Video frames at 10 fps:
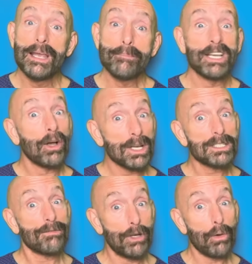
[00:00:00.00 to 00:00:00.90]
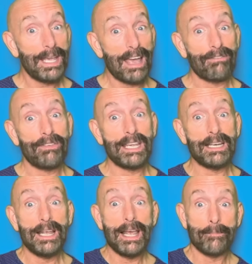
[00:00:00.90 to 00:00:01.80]
Because of no
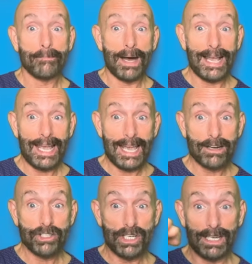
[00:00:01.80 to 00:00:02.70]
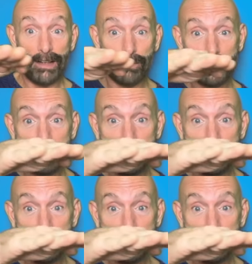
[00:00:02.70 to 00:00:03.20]
caffeine, my energy level is